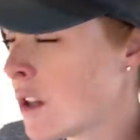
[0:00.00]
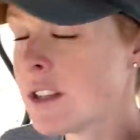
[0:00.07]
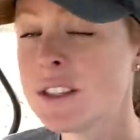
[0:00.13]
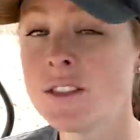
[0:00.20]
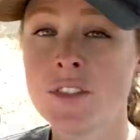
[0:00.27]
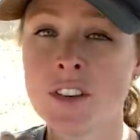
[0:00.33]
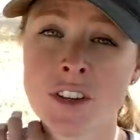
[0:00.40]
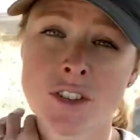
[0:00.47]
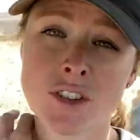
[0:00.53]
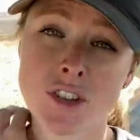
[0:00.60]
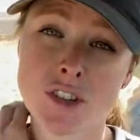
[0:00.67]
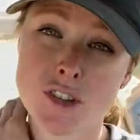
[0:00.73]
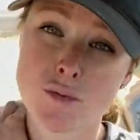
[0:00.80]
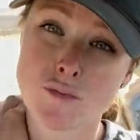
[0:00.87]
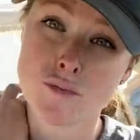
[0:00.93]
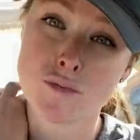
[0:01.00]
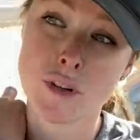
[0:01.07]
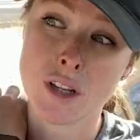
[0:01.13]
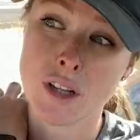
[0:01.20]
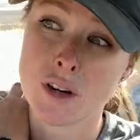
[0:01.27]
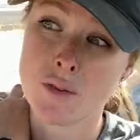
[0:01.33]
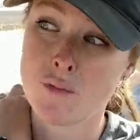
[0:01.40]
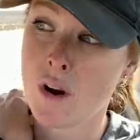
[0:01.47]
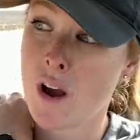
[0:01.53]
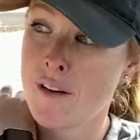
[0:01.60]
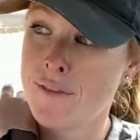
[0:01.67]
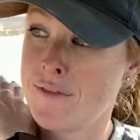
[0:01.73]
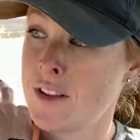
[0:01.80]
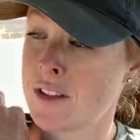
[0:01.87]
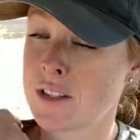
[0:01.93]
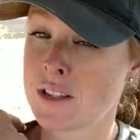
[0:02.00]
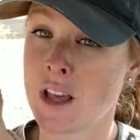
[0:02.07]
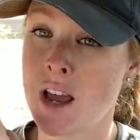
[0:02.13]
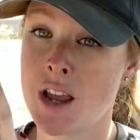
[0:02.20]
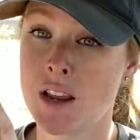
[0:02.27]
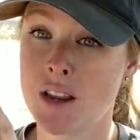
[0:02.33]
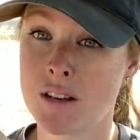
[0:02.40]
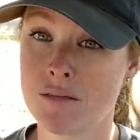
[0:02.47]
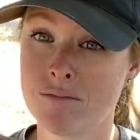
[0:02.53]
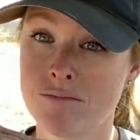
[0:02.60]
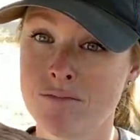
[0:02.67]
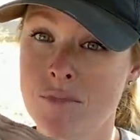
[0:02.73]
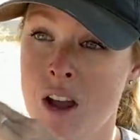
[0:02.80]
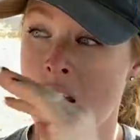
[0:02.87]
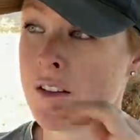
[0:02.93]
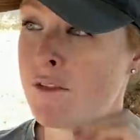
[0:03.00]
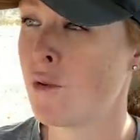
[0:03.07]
in this field looks really rough. It's like at a